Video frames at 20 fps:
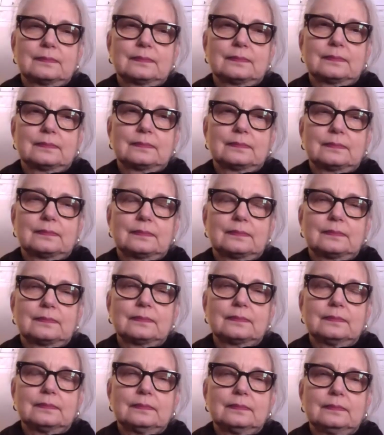
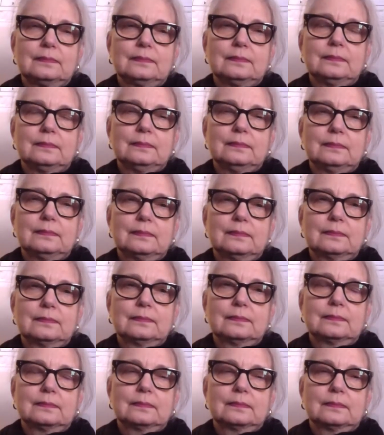
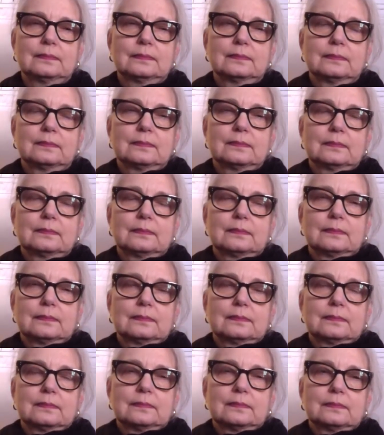
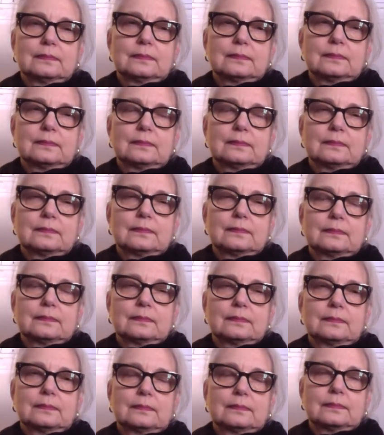
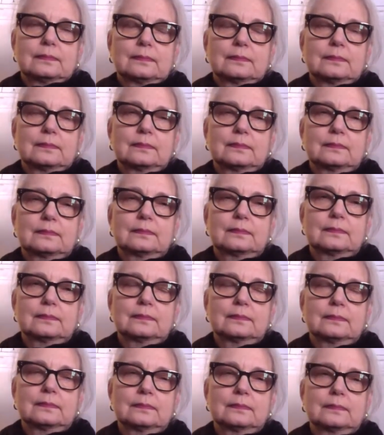
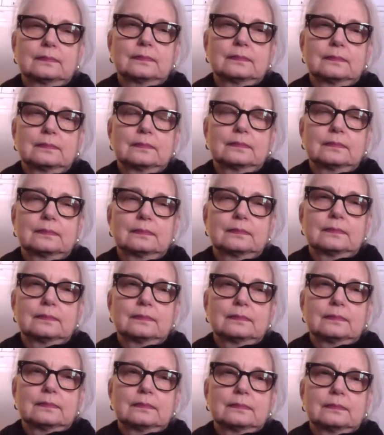
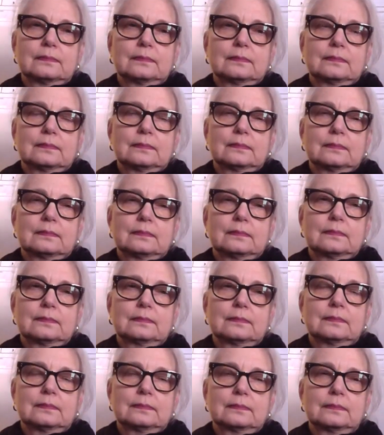
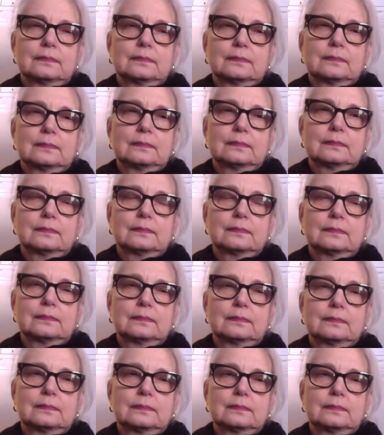This person isn't speaking.